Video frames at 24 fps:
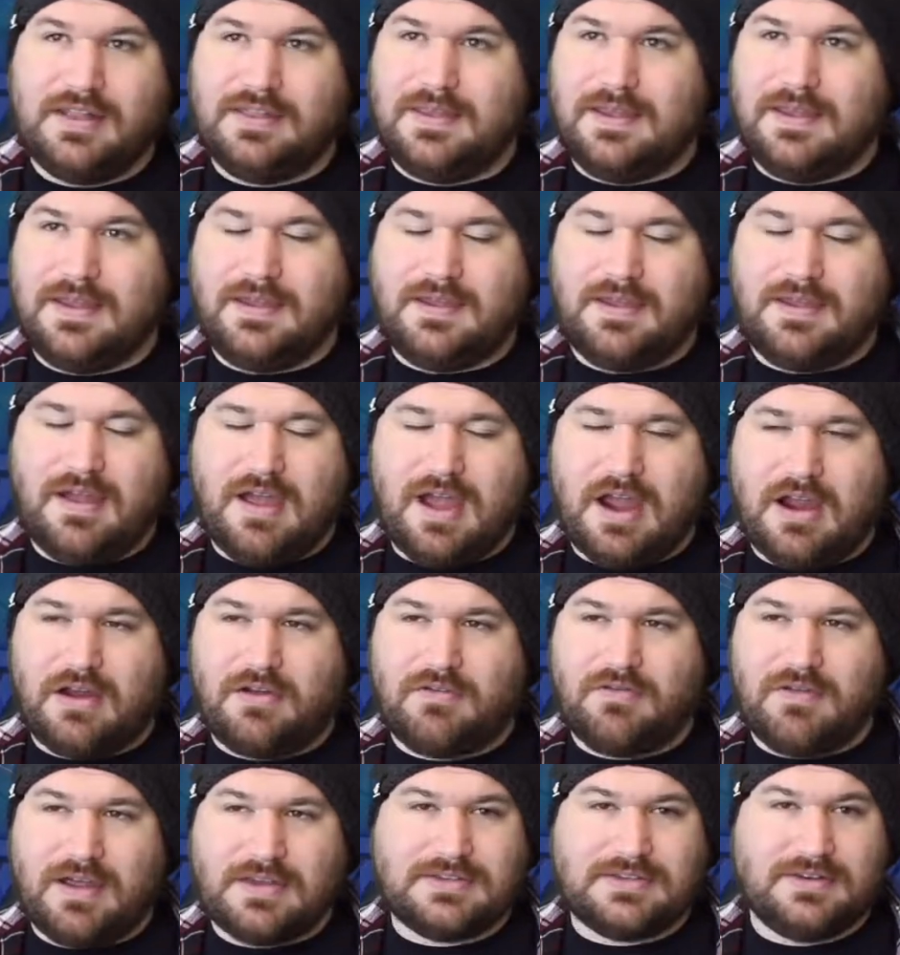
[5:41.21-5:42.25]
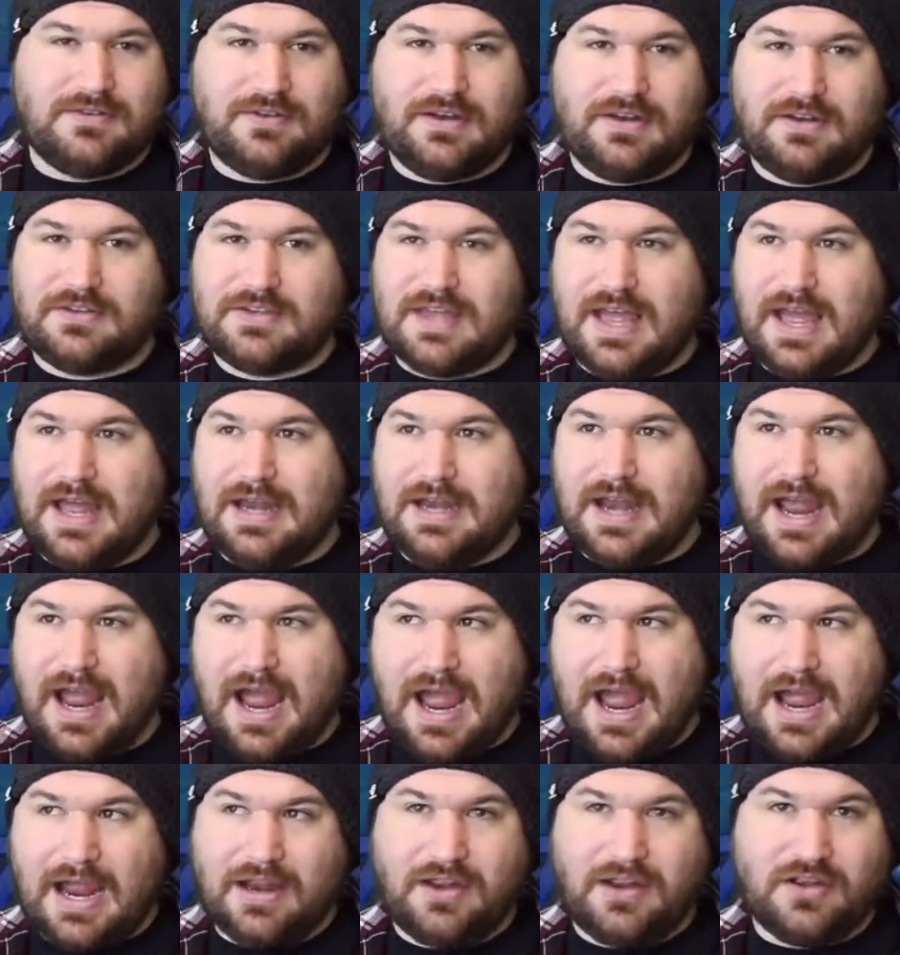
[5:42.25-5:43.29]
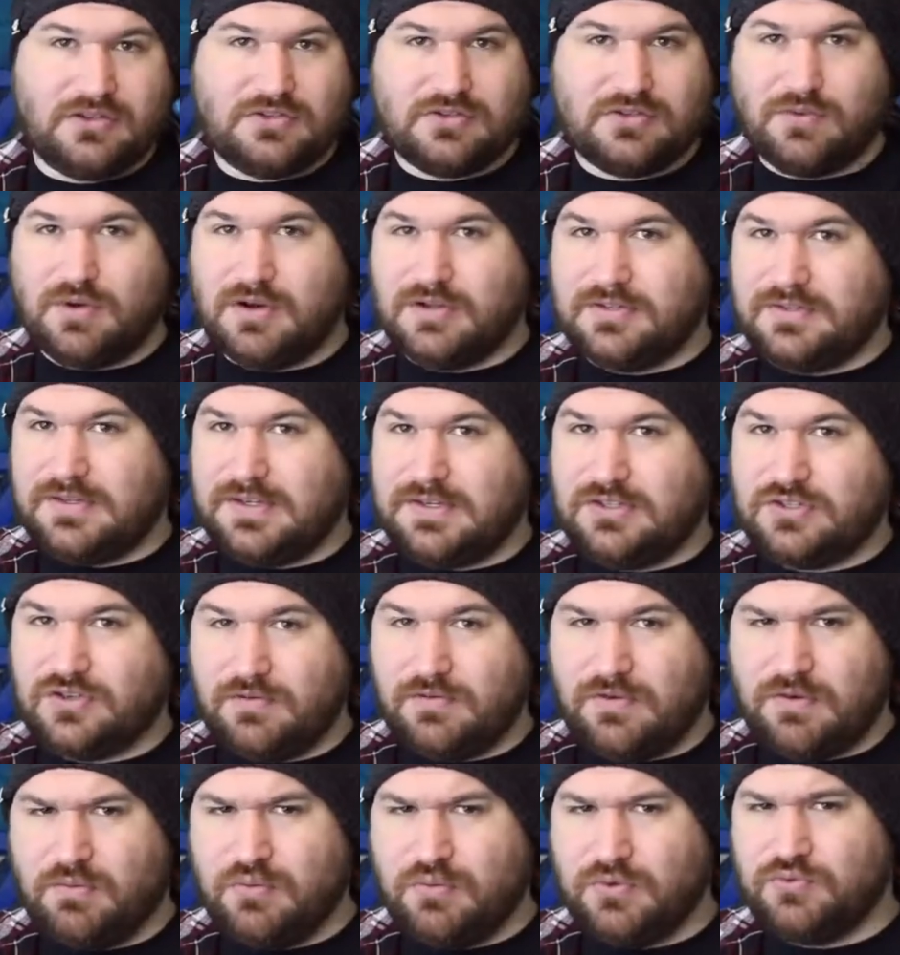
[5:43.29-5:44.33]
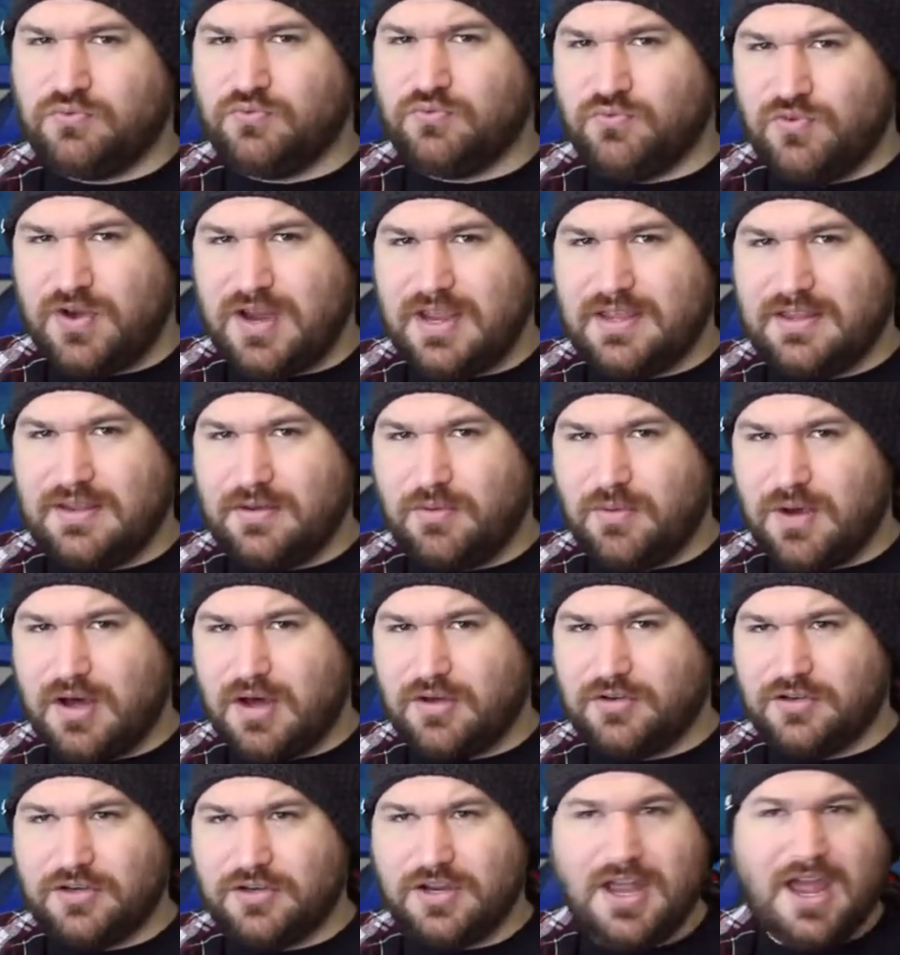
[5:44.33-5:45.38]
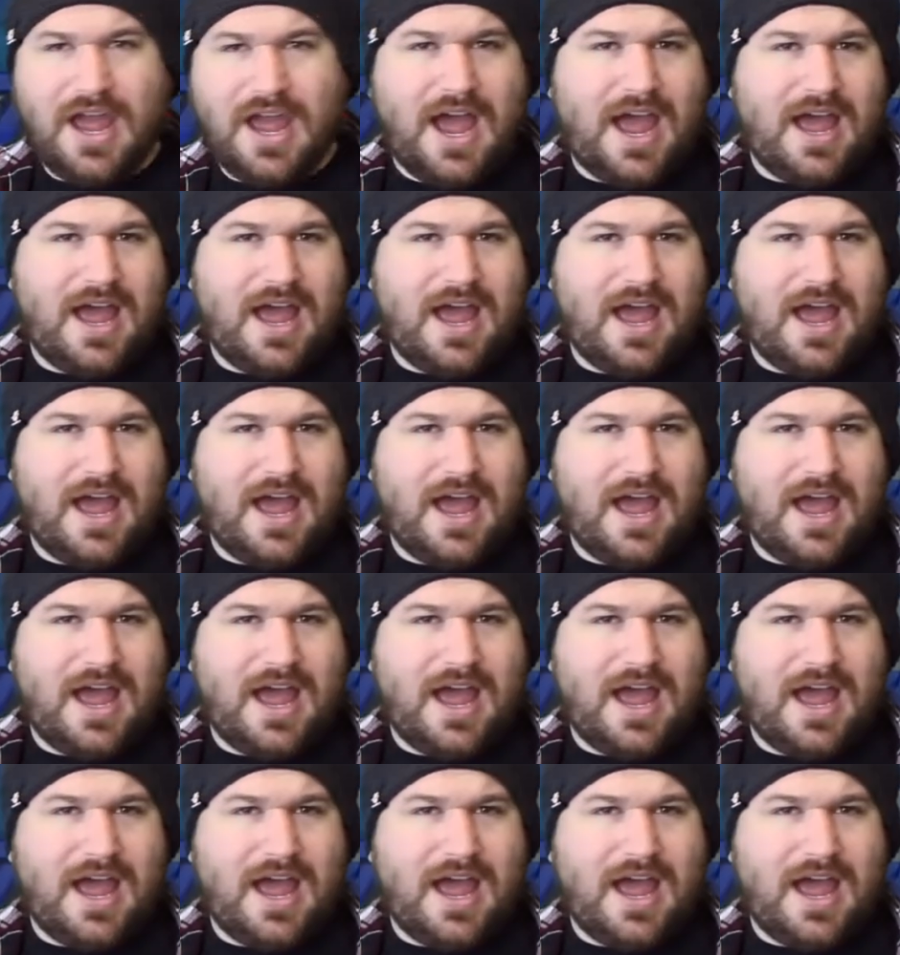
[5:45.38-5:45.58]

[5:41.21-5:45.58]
the aggressiveness and anger towards each other was really well done.